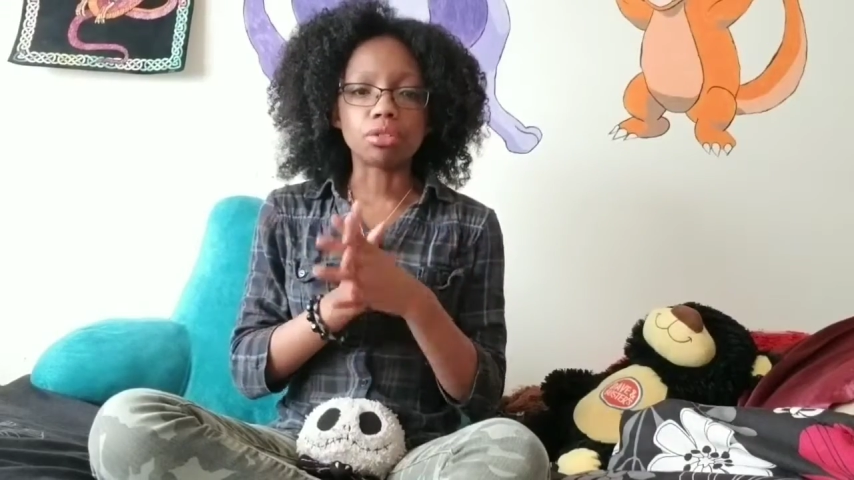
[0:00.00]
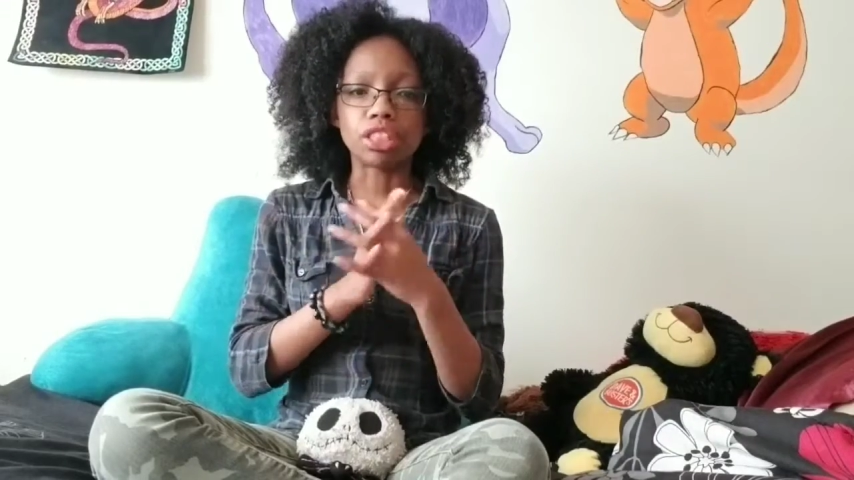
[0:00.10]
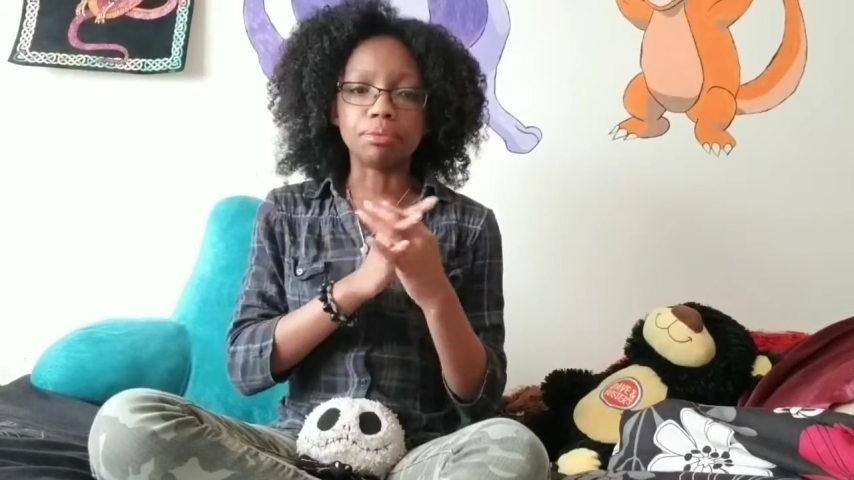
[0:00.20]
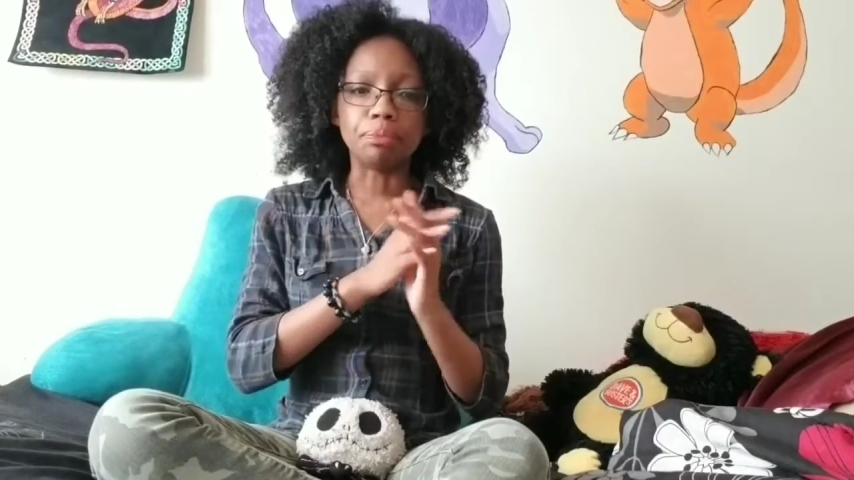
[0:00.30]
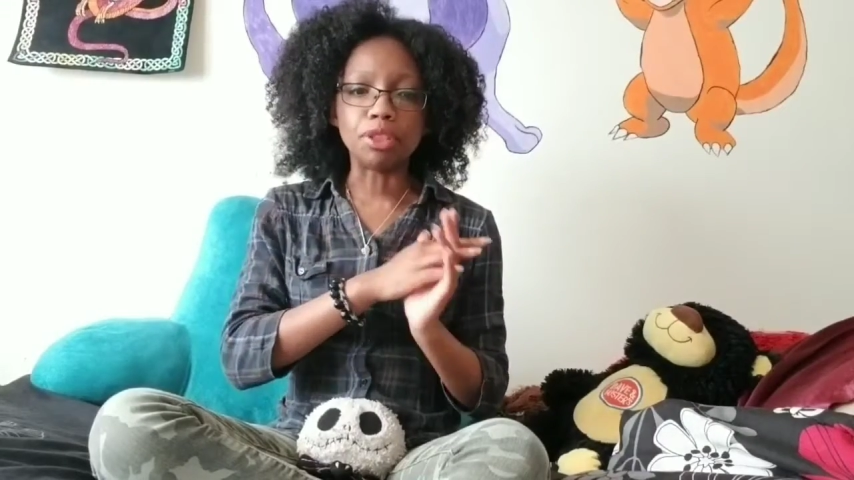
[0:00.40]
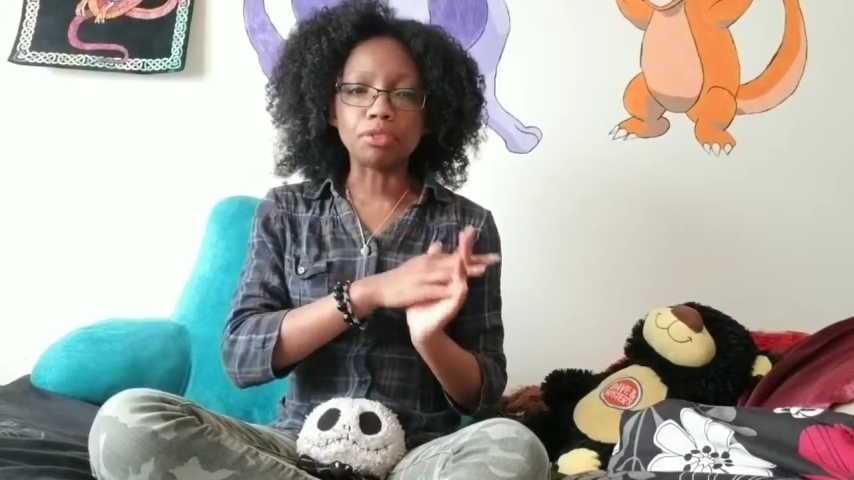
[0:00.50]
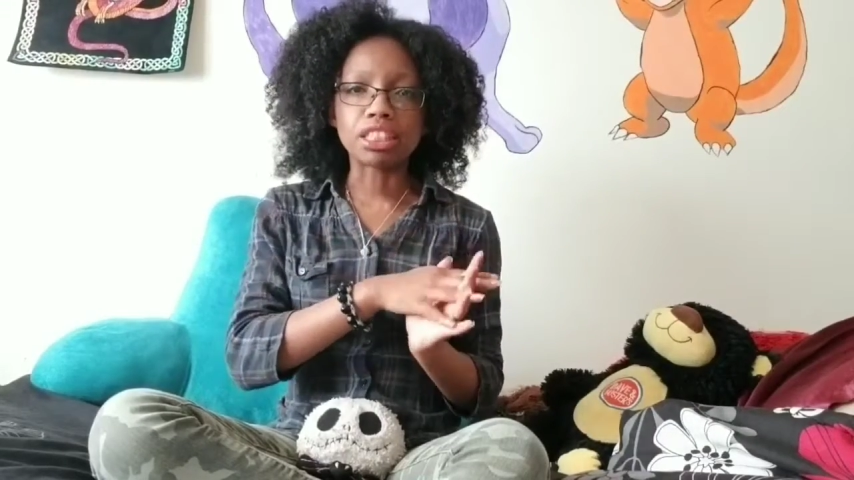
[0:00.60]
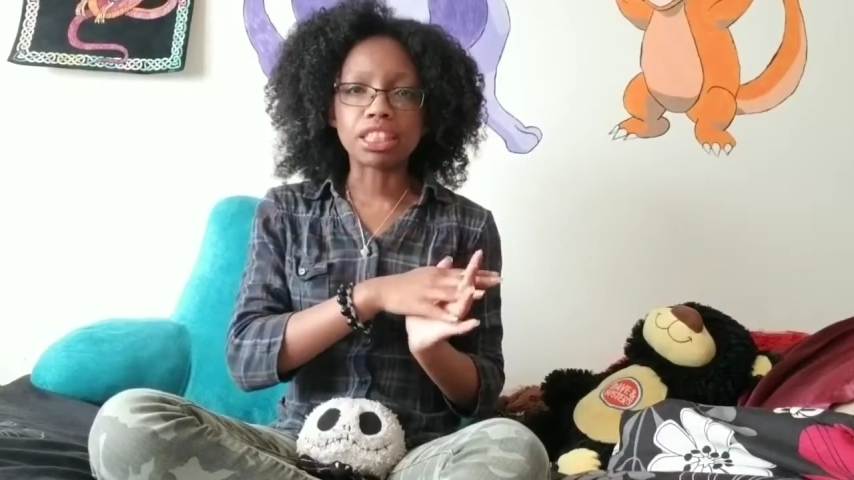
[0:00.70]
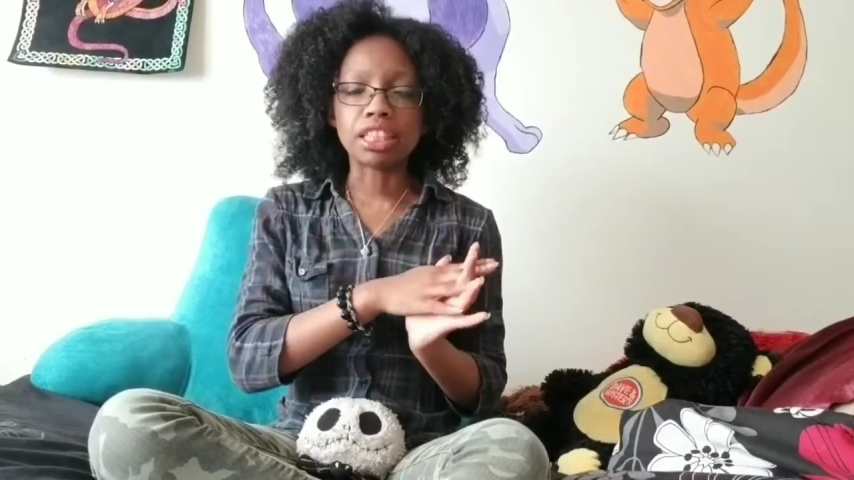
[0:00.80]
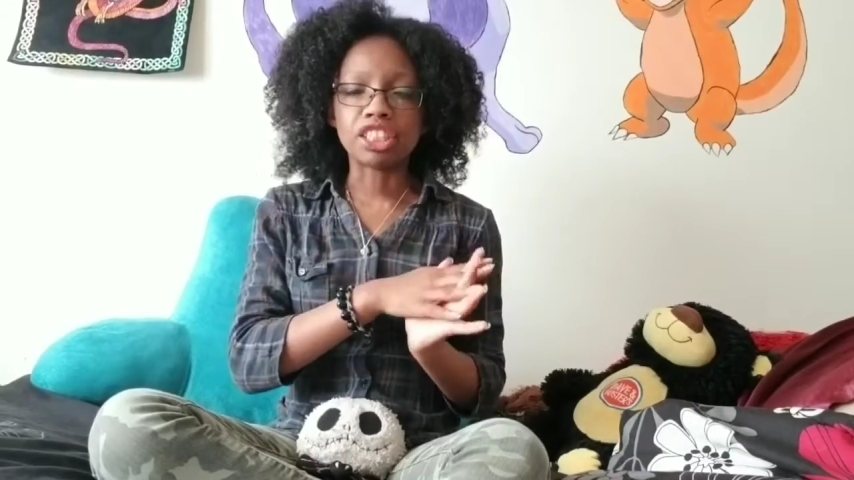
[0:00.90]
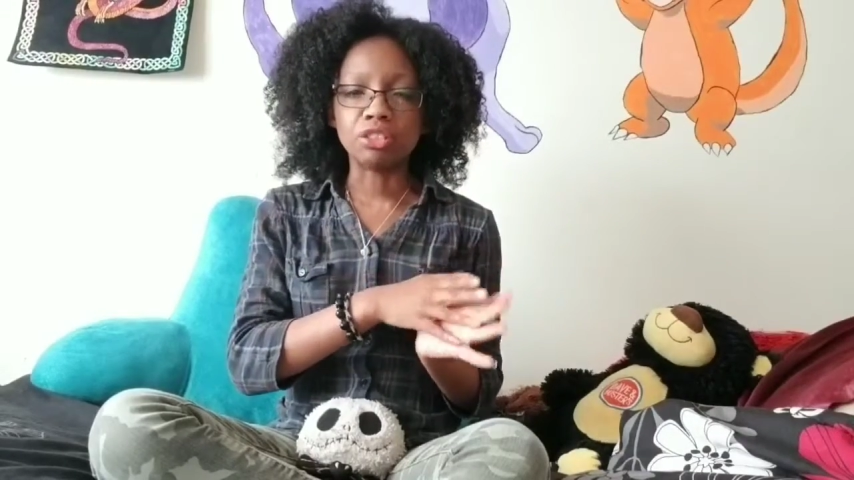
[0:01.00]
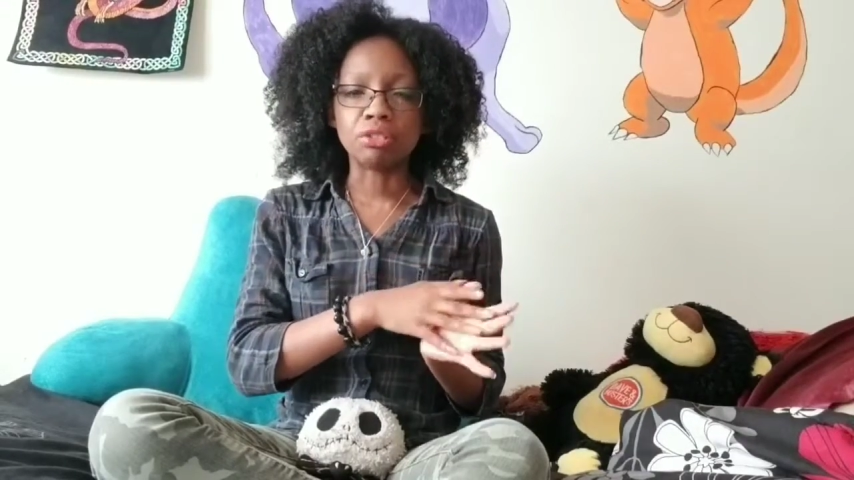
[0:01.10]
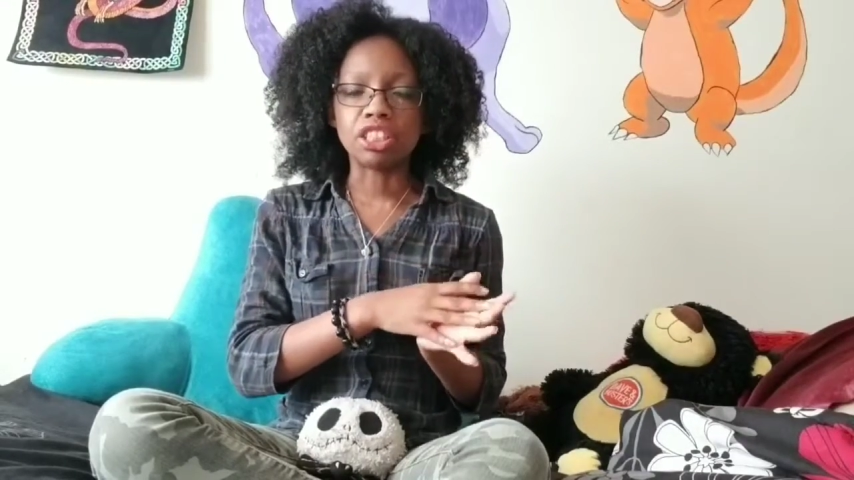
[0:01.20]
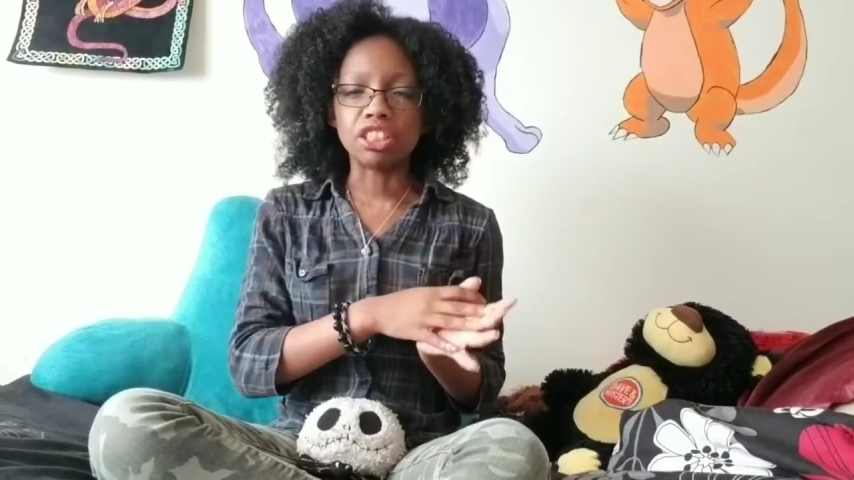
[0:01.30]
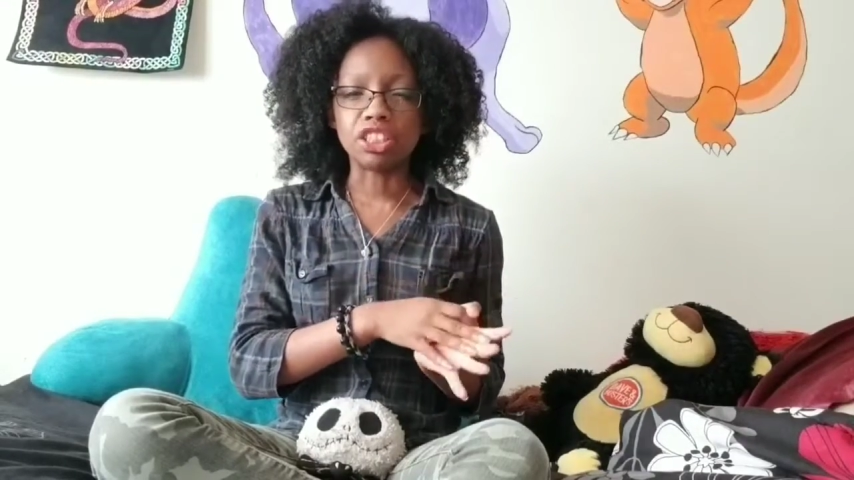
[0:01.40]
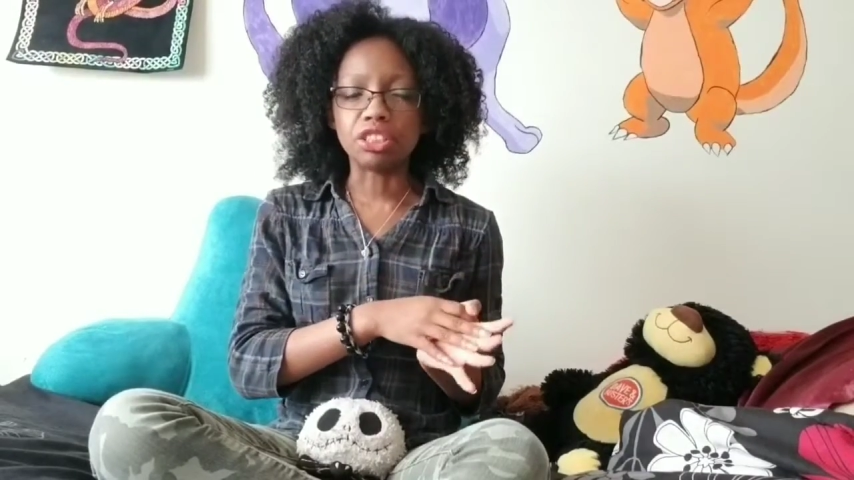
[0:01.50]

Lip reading: or music that you can